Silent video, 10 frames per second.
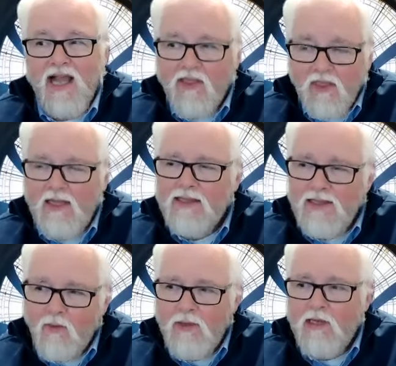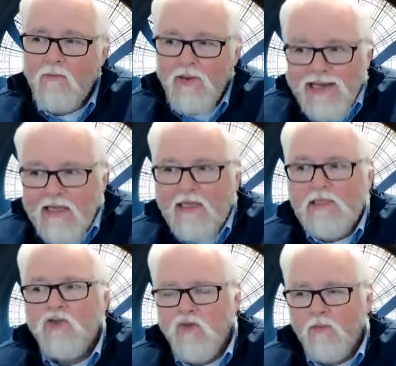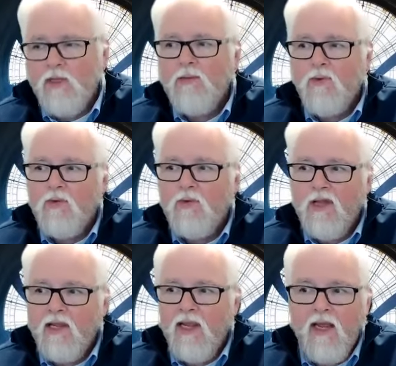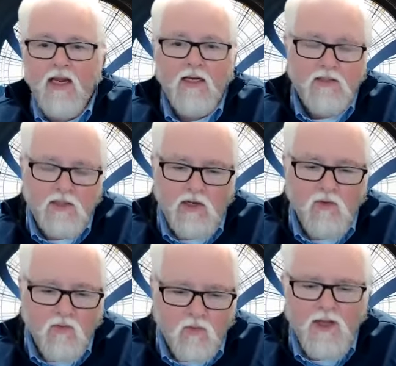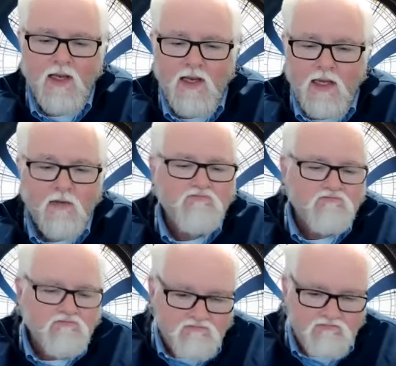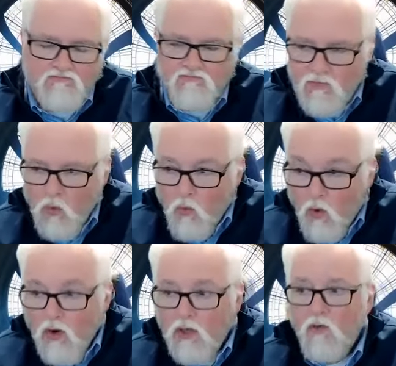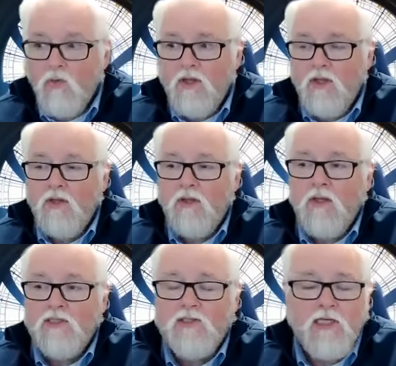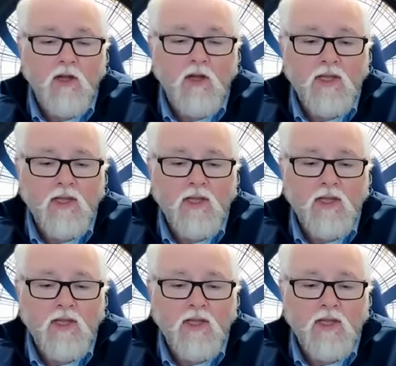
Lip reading: I think there'll be a place for people that can, really work with Excel.